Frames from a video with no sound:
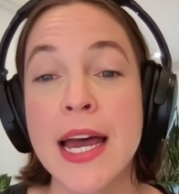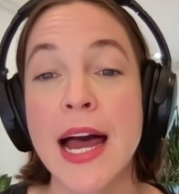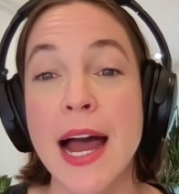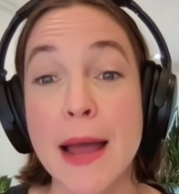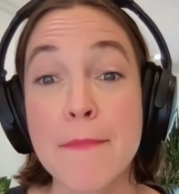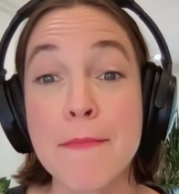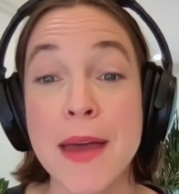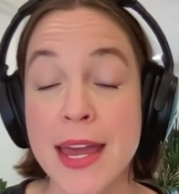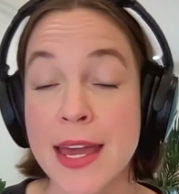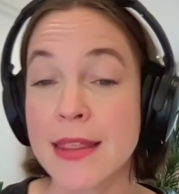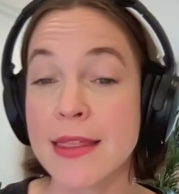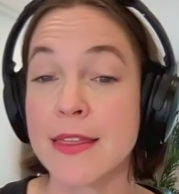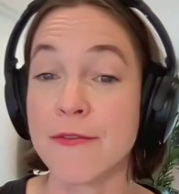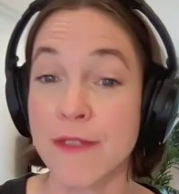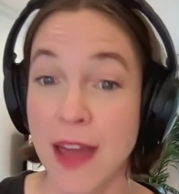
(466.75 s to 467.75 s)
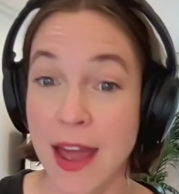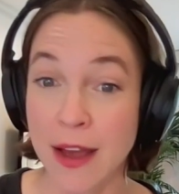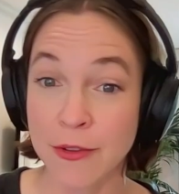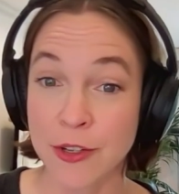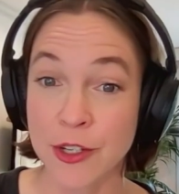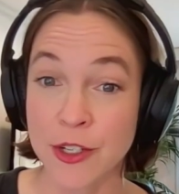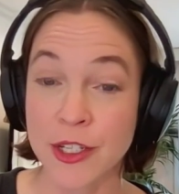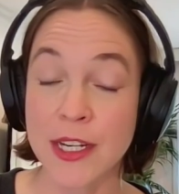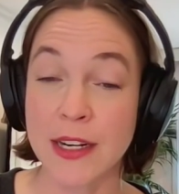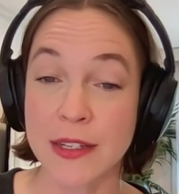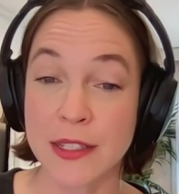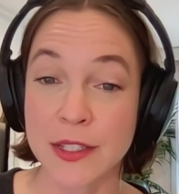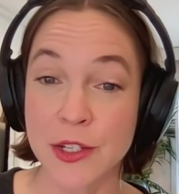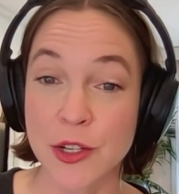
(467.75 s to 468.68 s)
I met the founder, Taryn